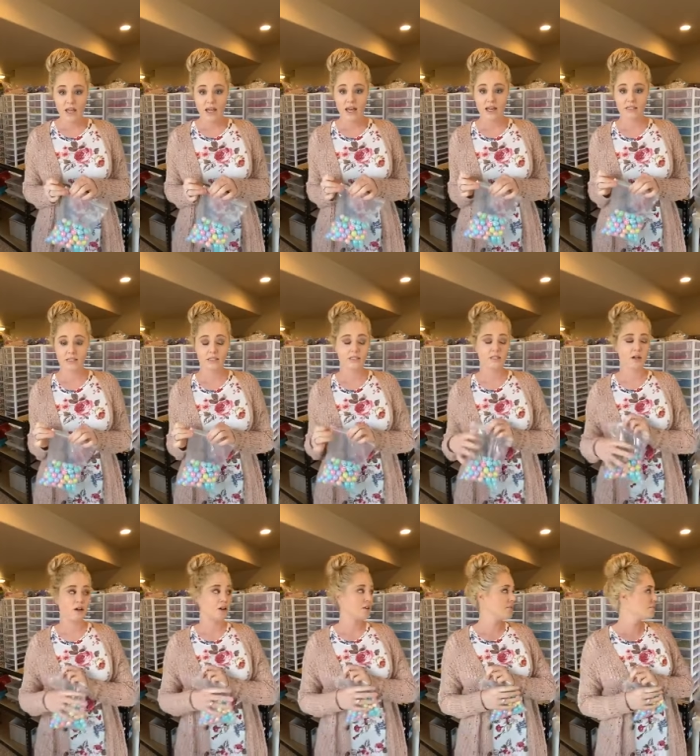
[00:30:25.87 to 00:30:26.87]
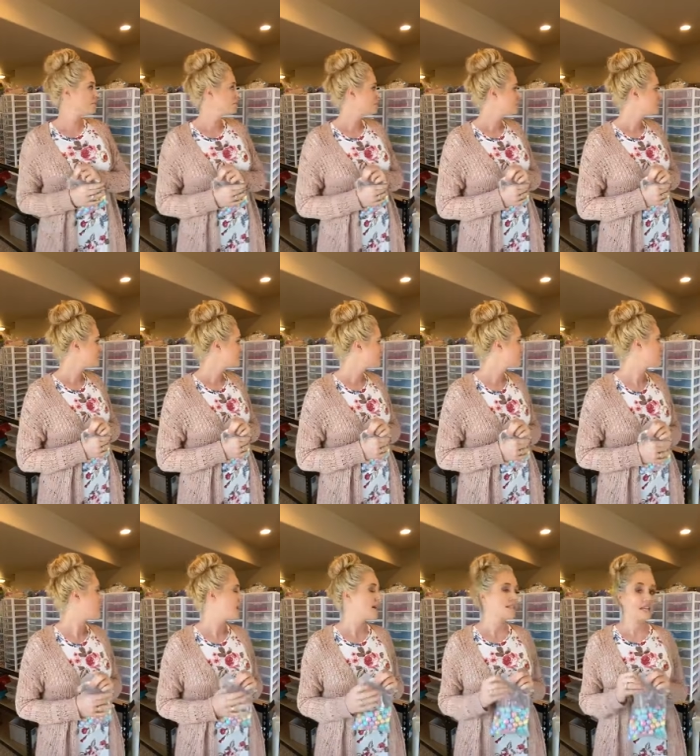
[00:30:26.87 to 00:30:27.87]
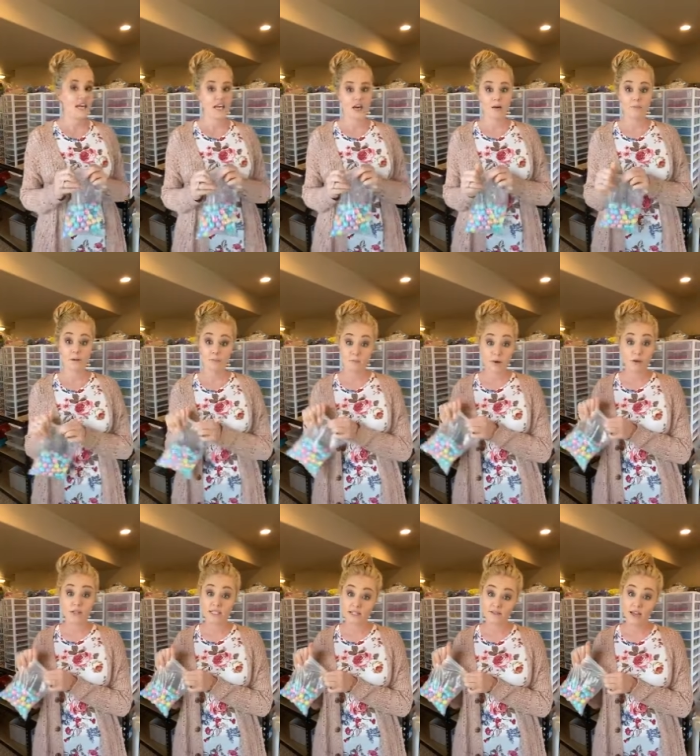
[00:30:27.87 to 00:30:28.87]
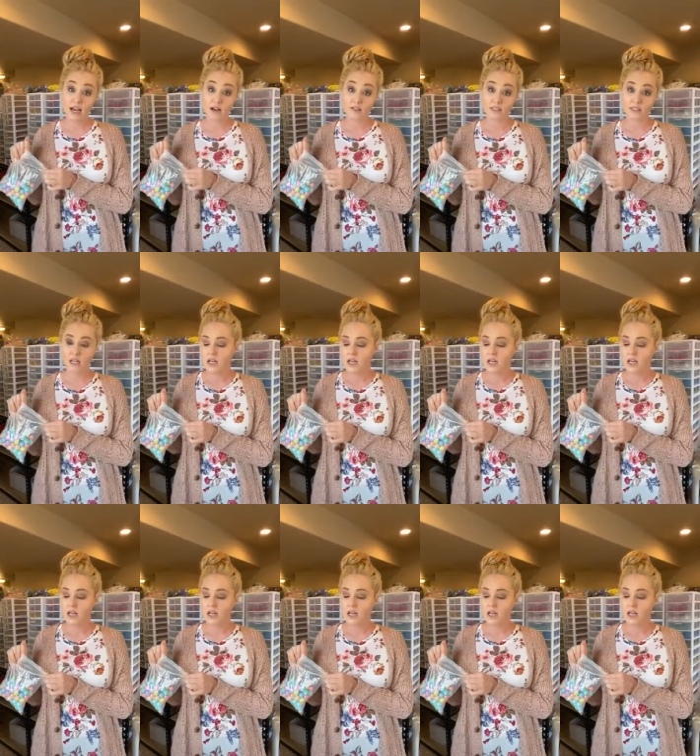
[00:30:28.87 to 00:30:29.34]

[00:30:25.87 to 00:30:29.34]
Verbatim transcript: and so and take up most of the house.